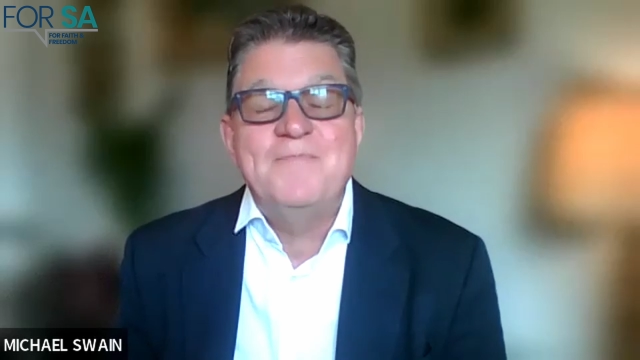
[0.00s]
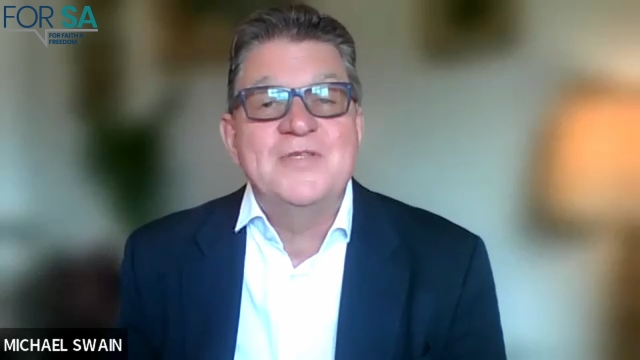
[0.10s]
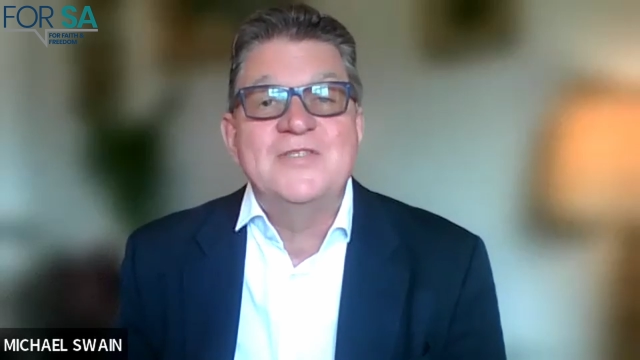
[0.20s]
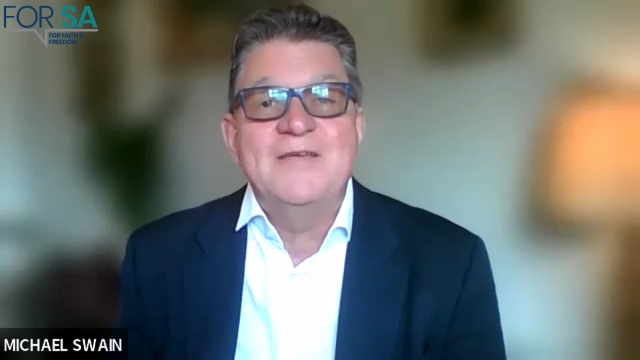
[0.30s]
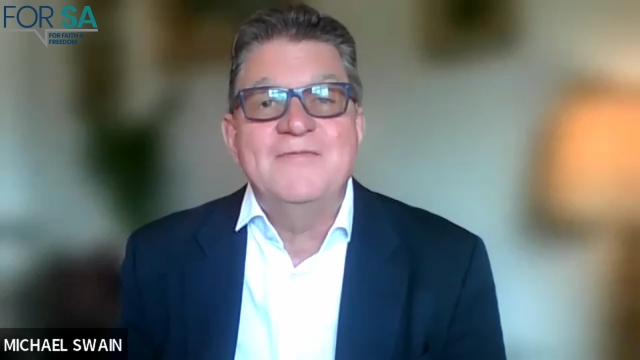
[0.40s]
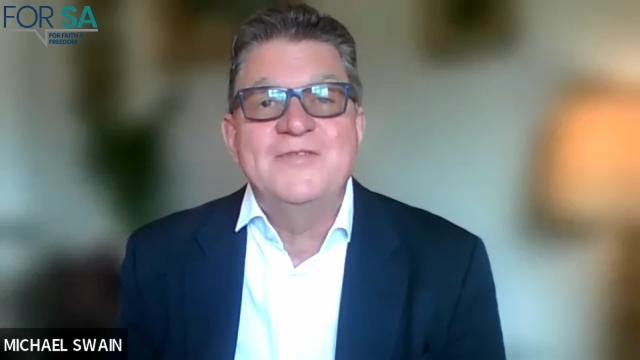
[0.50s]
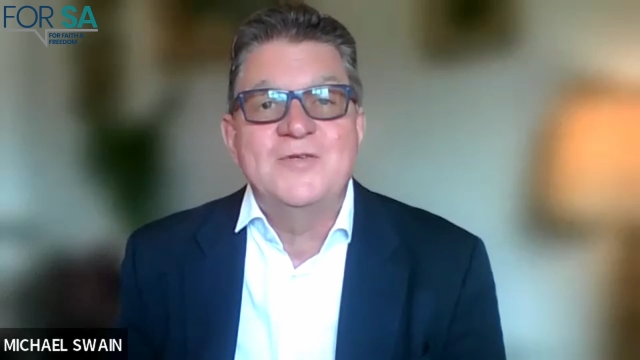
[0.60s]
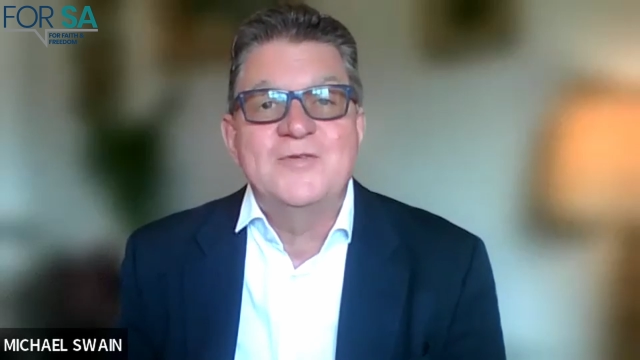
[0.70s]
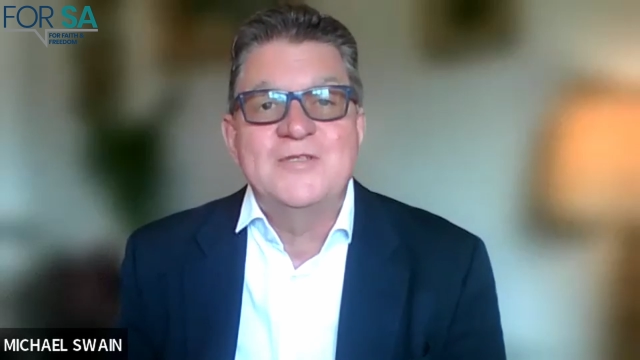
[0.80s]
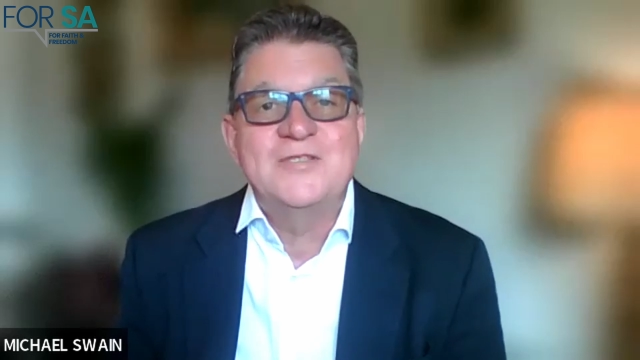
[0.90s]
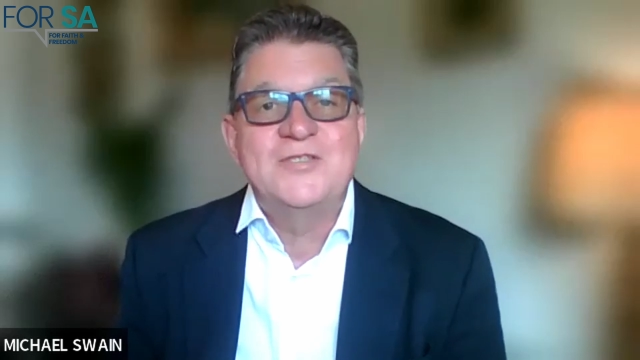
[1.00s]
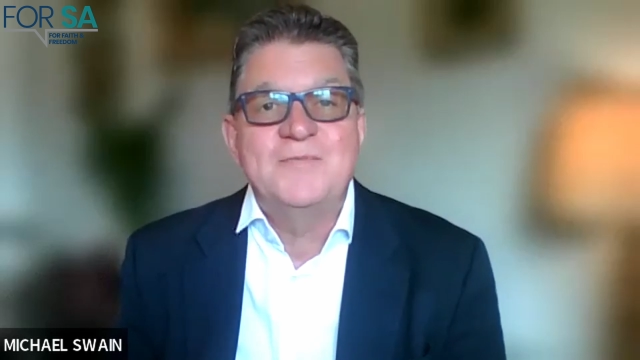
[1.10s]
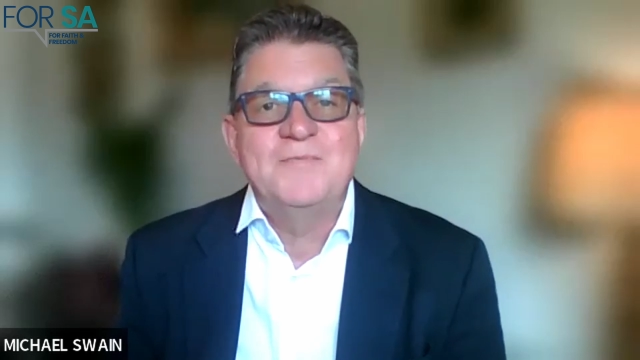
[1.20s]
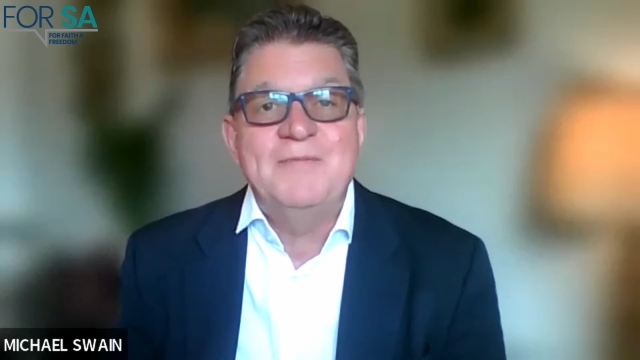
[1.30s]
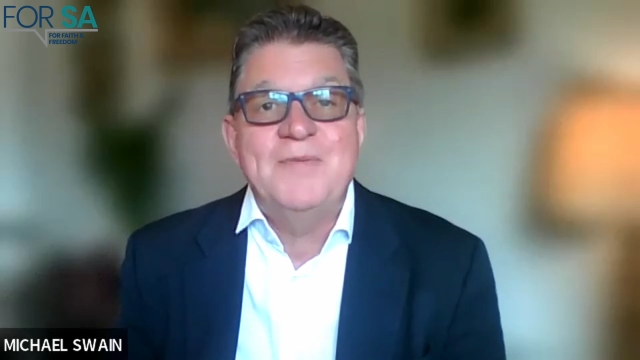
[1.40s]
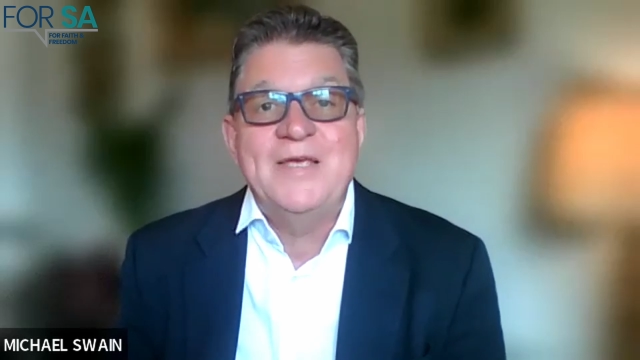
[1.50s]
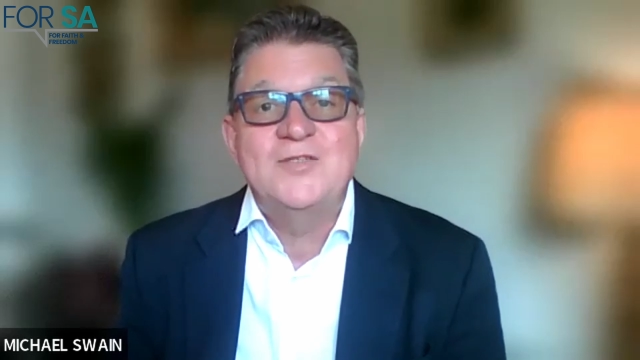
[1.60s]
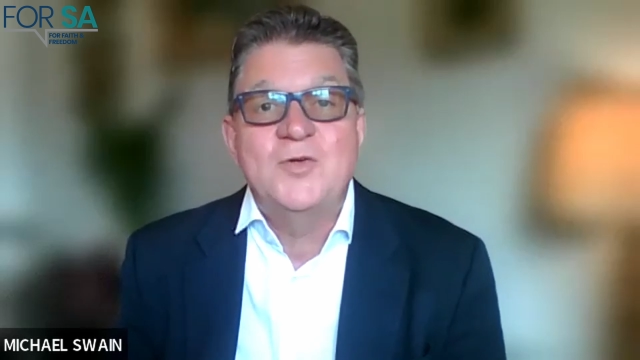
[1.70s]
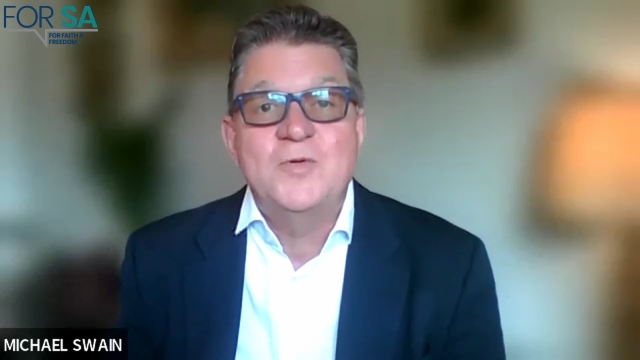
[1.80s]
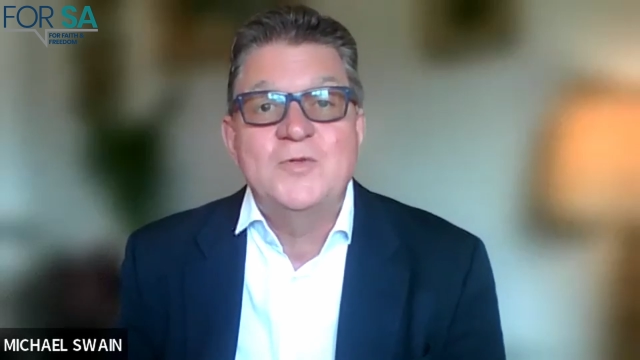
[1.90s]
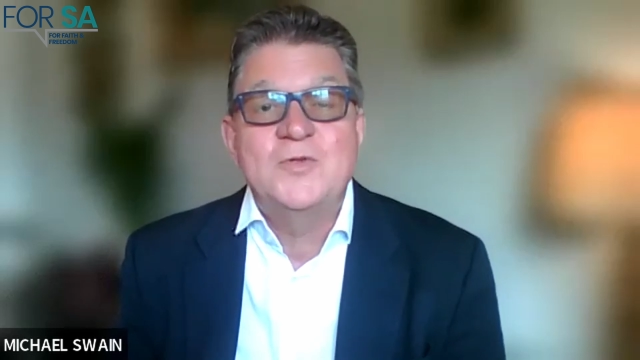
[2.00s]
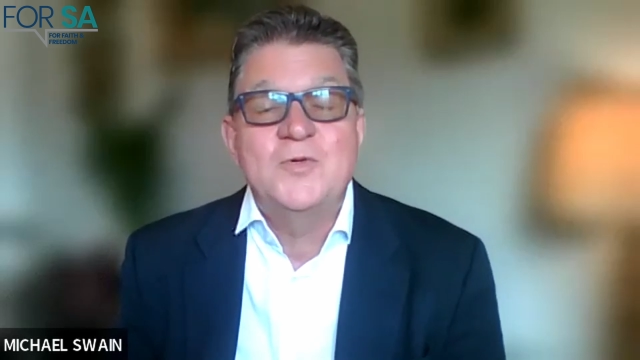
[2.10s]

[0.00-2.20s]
perceive children should be being taught,